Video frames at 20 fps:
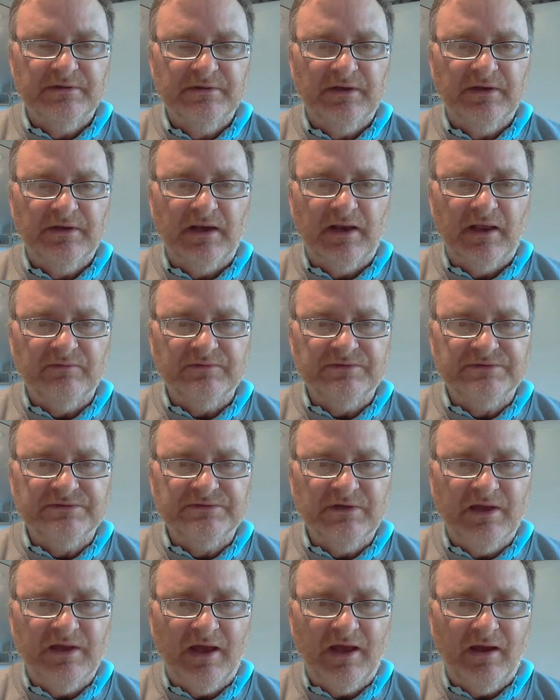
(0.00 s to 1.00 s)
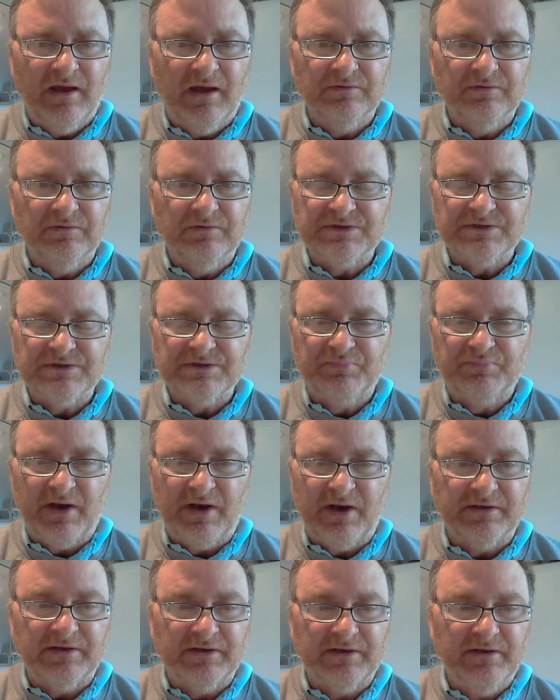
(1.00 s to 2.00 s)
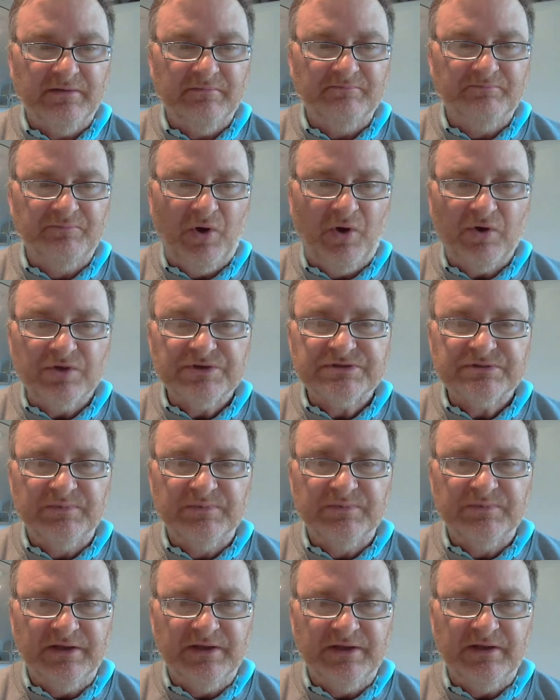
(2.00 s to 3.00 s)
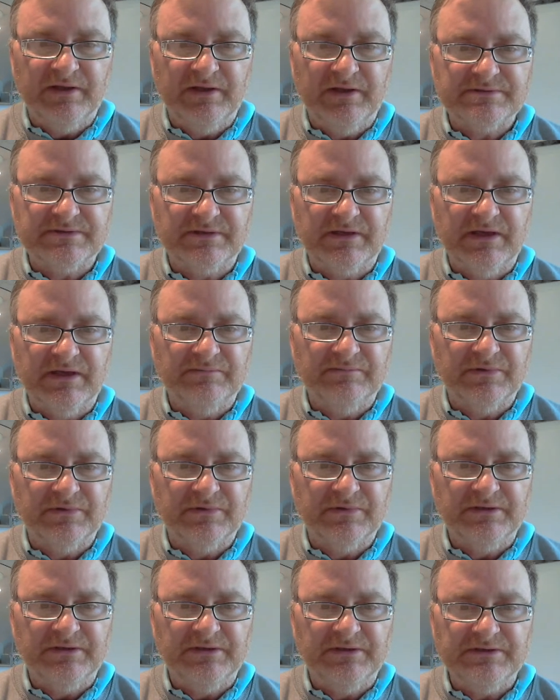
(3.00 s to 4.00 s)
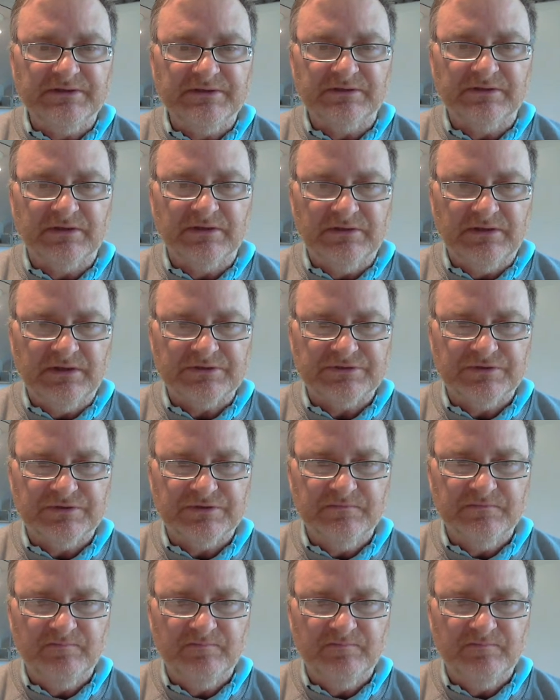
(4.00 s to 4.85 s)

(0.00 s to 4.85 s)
and how just practically impossible it is to keep them in decent condition.